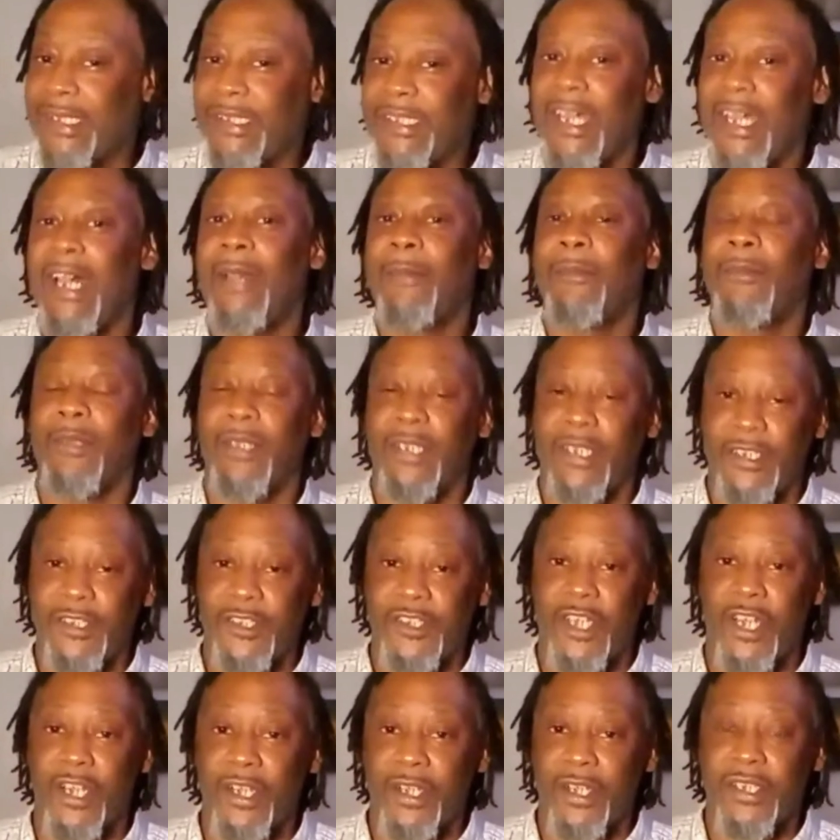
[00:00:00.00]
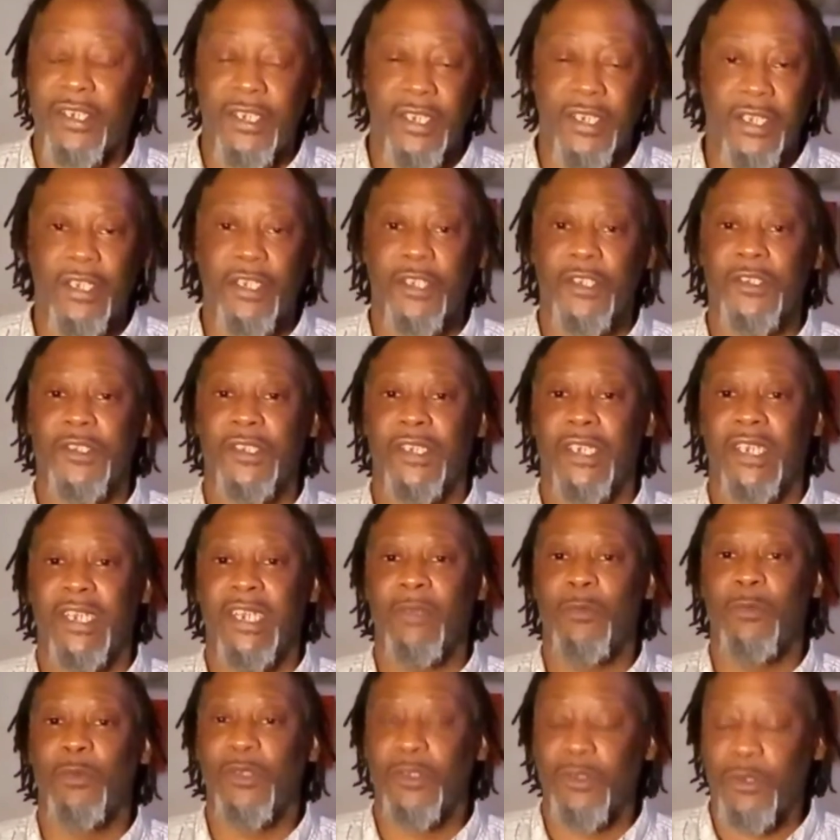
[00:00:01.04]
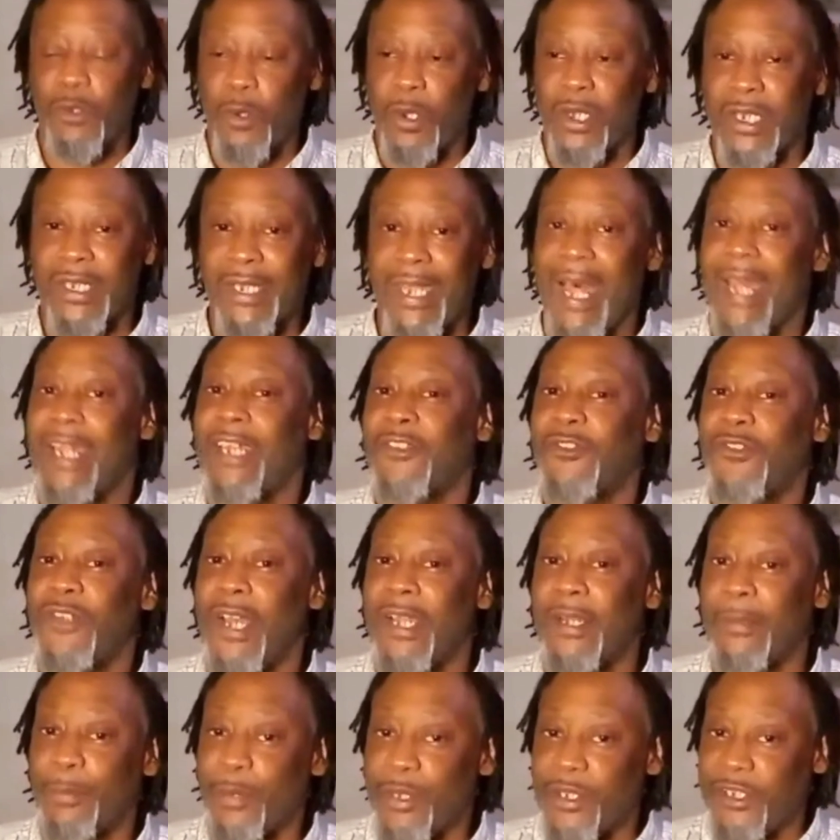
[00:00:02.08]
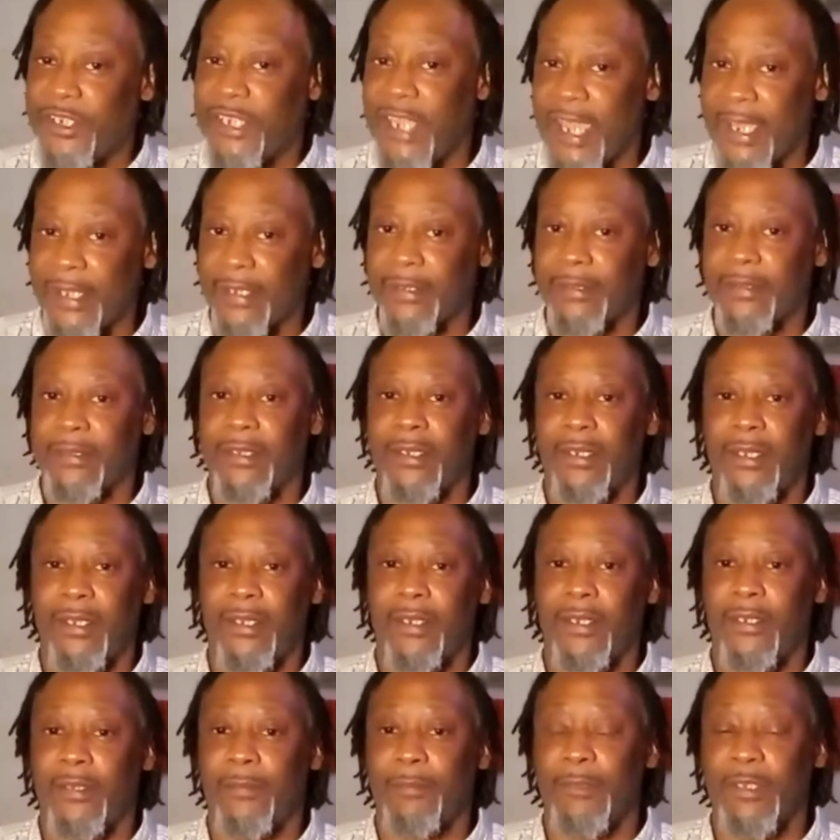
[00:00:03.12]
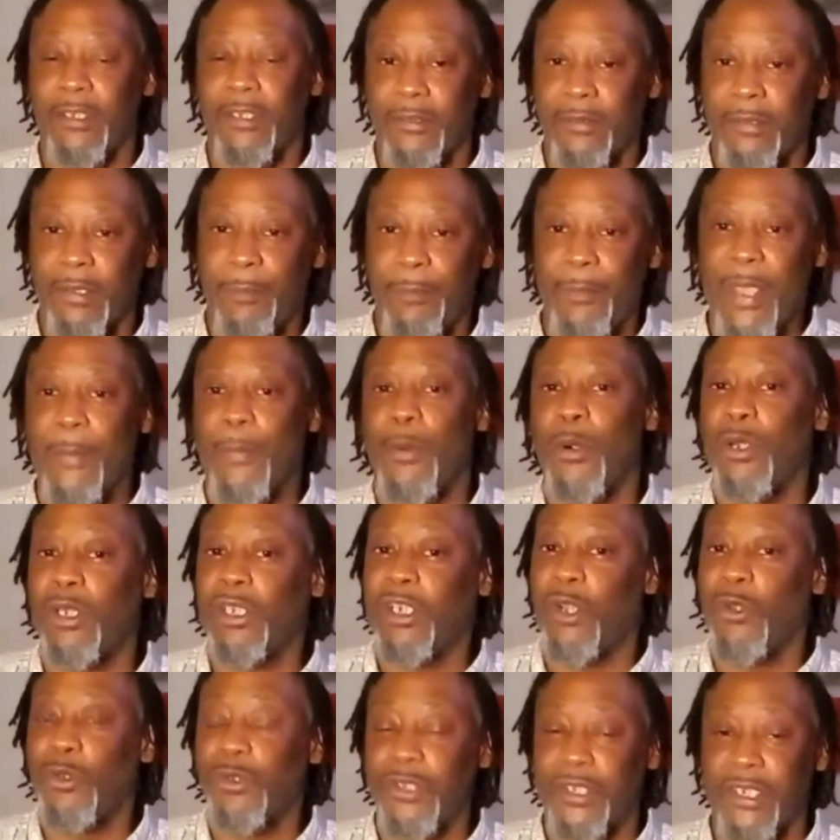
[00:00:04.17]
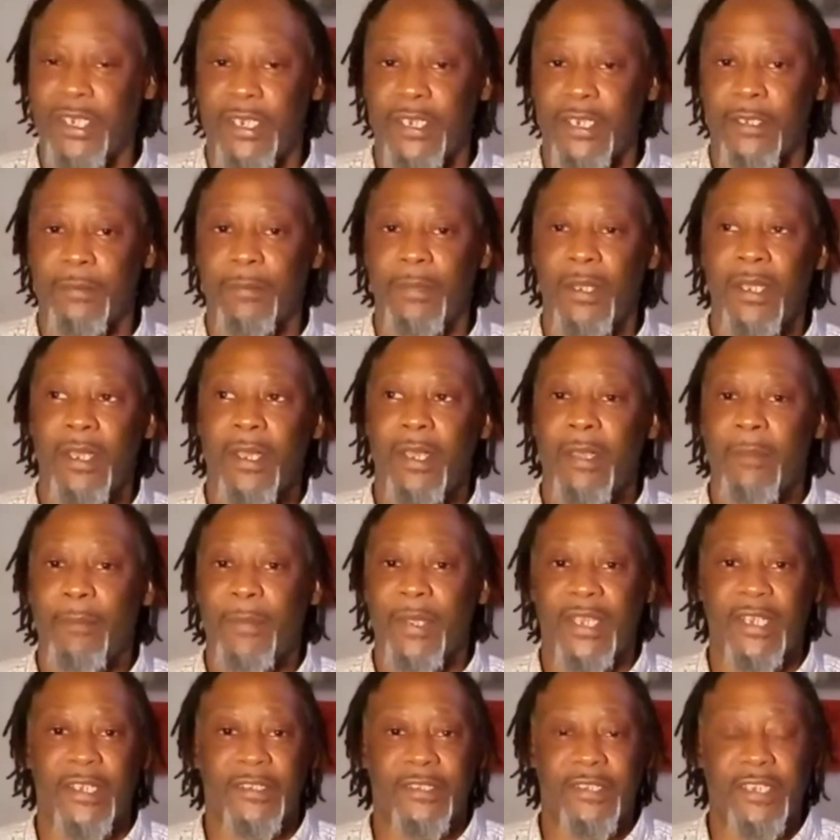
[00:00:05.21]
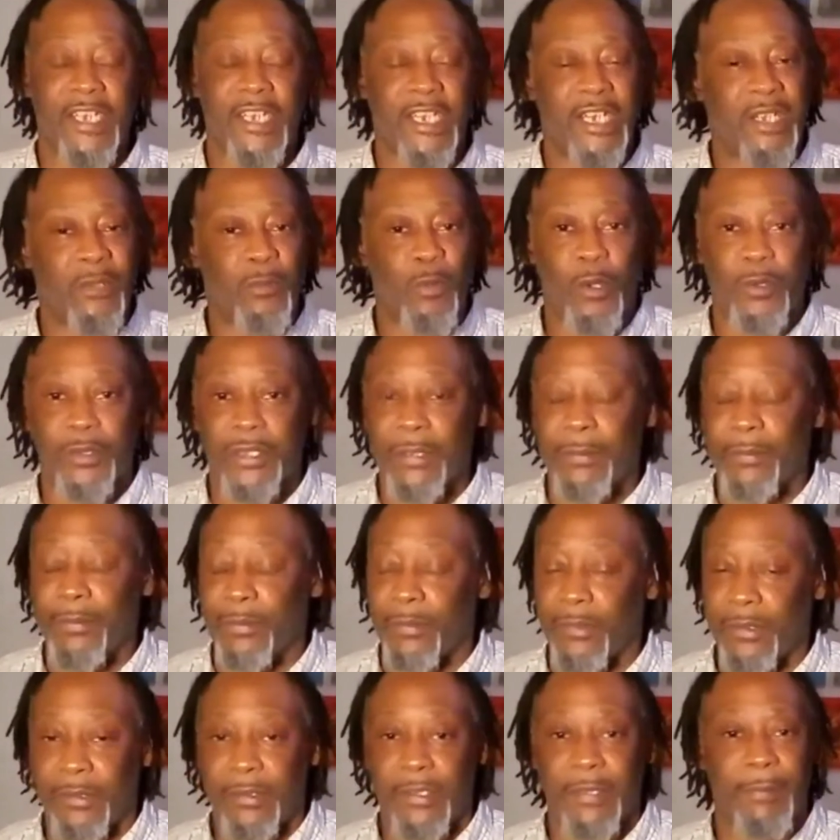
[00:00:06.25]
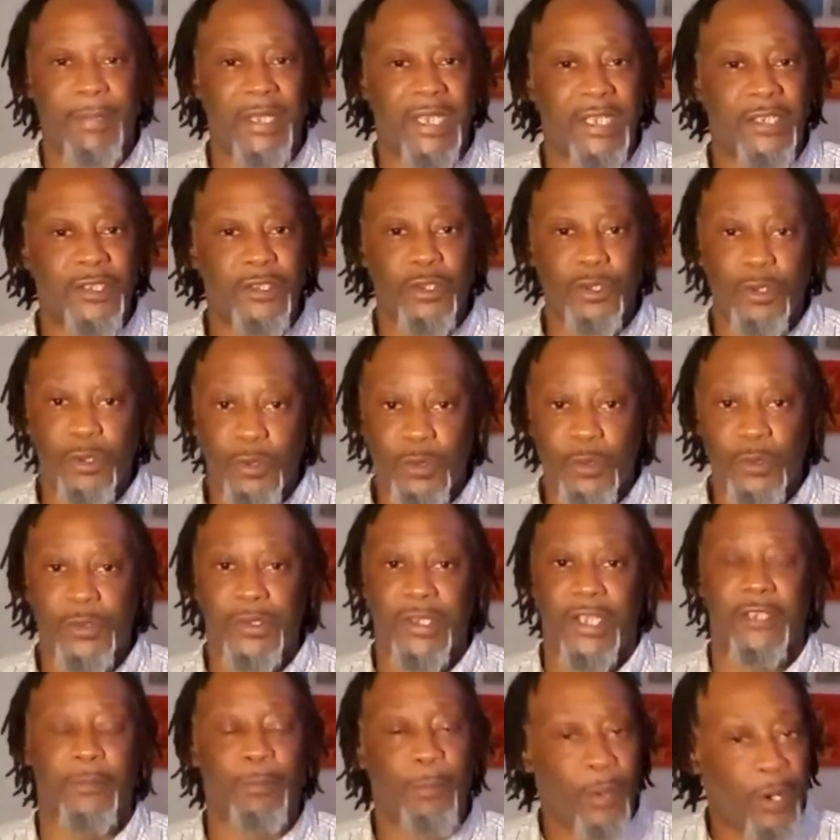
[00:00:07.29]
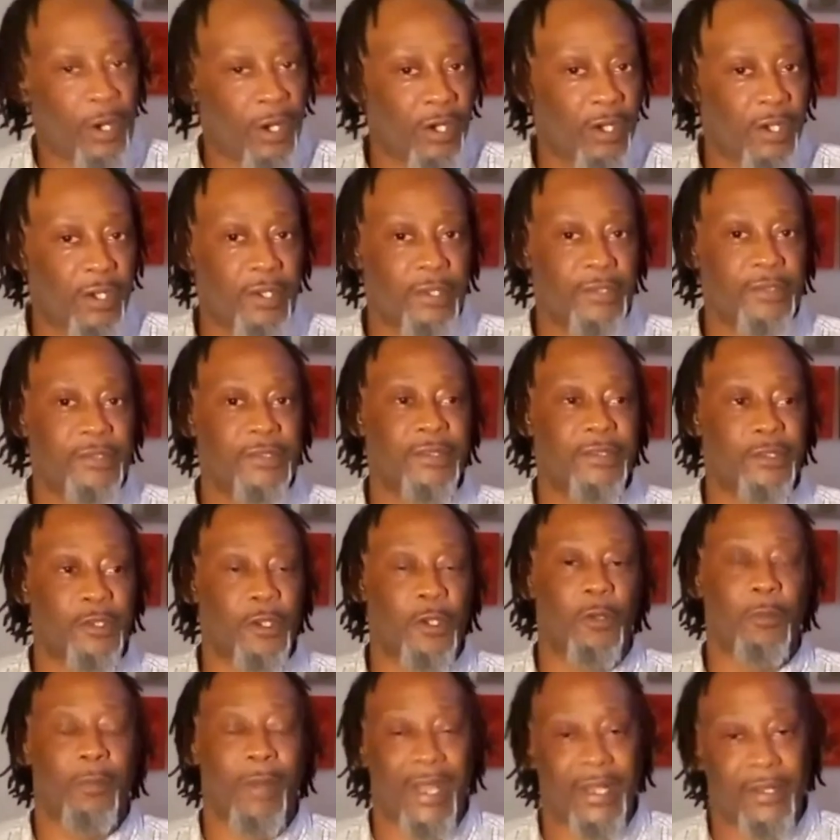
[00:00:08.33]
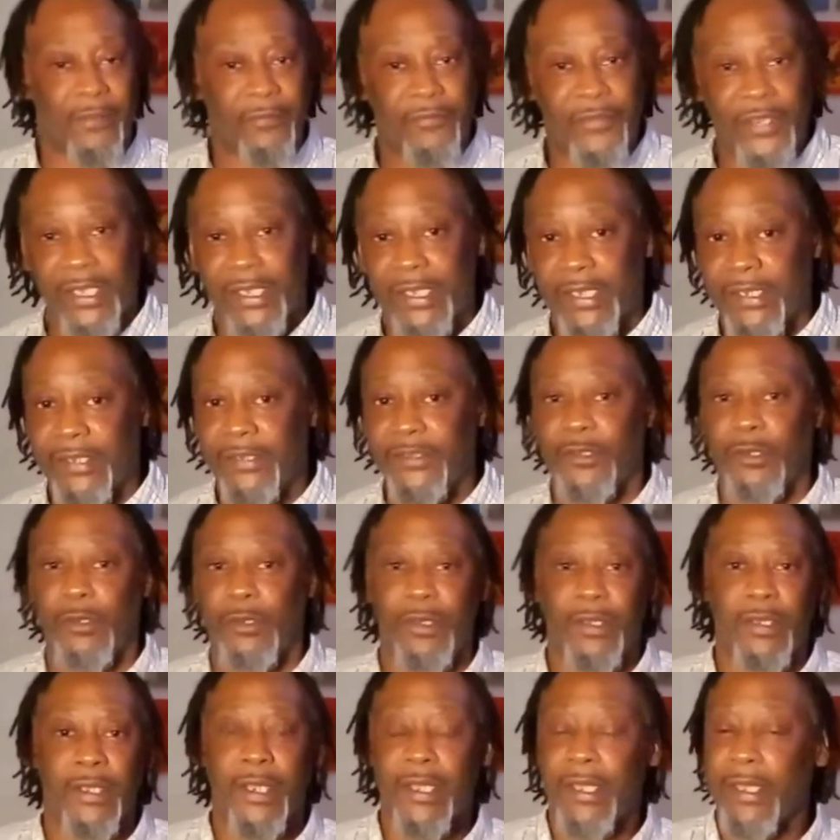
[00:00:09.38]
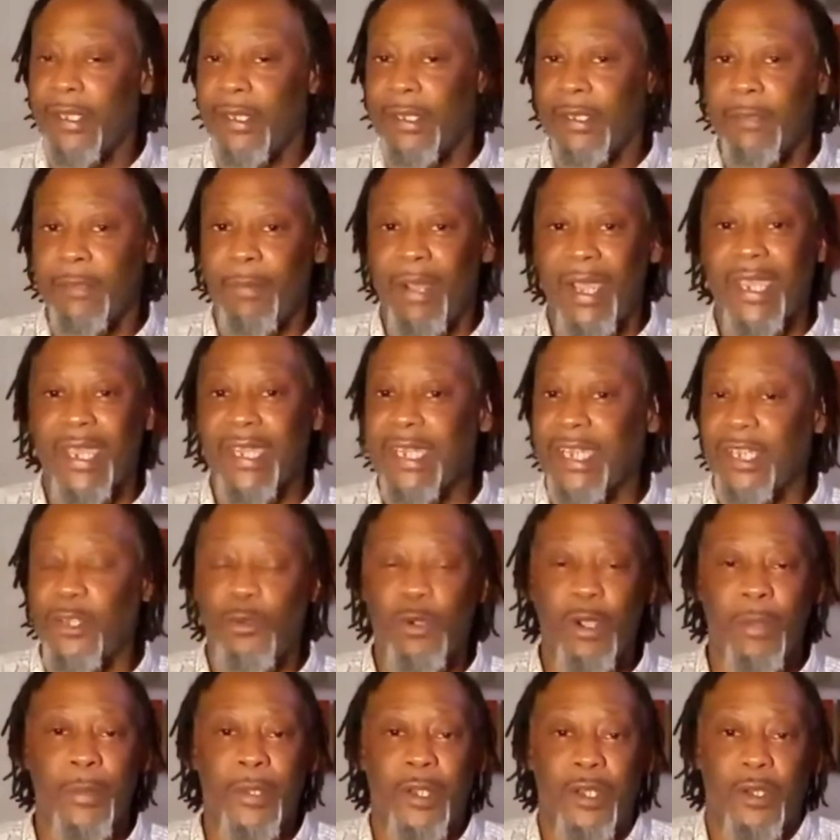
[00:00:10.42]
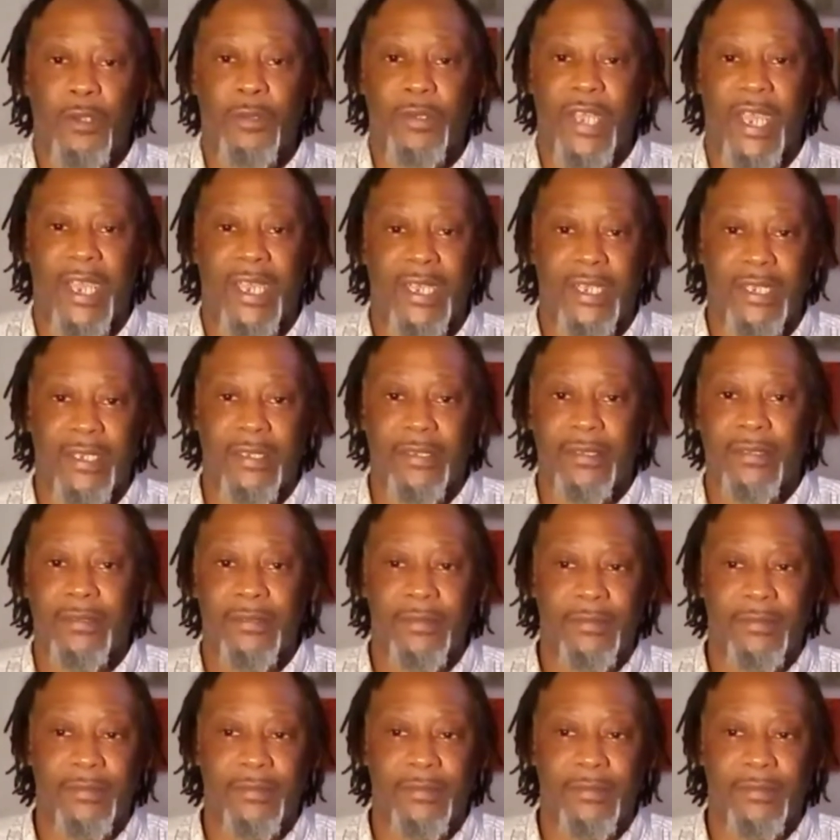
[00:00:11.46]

times in his younger years, he was doing a lot of trying to protect the people close to him because he didn't want them to be used as pawns, by the villains or by any criminal that can,